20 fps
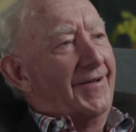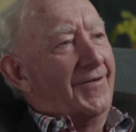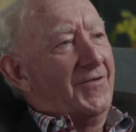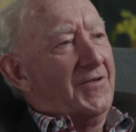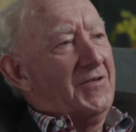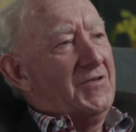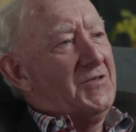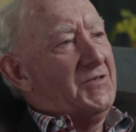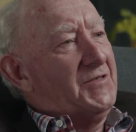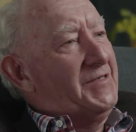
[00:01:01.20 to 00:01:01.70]

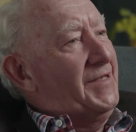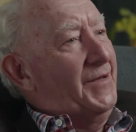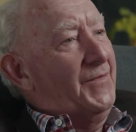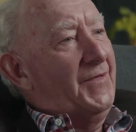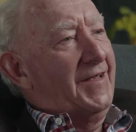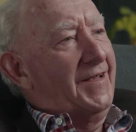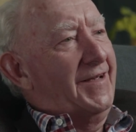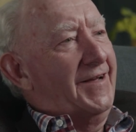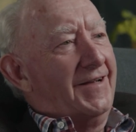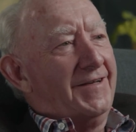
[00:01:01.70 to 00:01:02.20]
which is
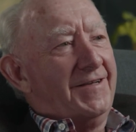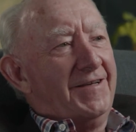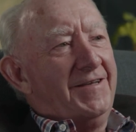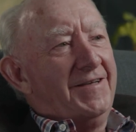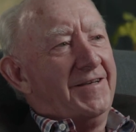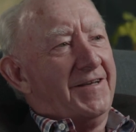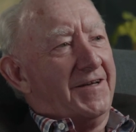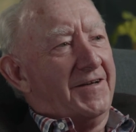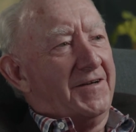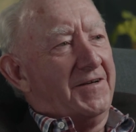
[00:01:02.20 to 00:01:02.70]
something I
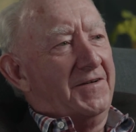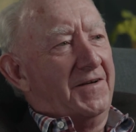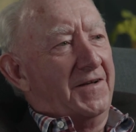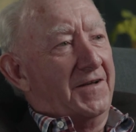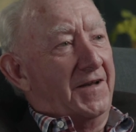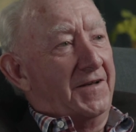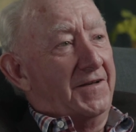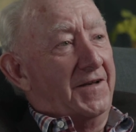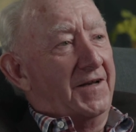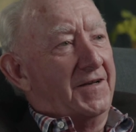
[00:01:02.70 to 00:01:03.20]
didn't know.
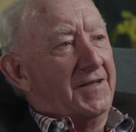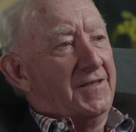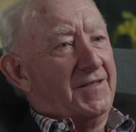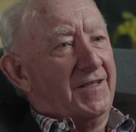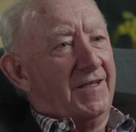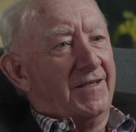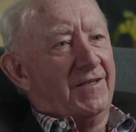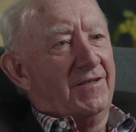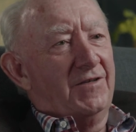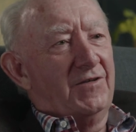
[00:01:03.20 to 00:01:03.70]
And I noticed
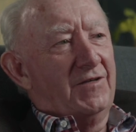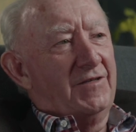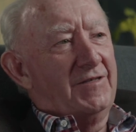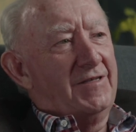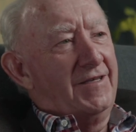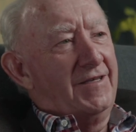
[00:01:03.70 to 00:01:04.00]
that the New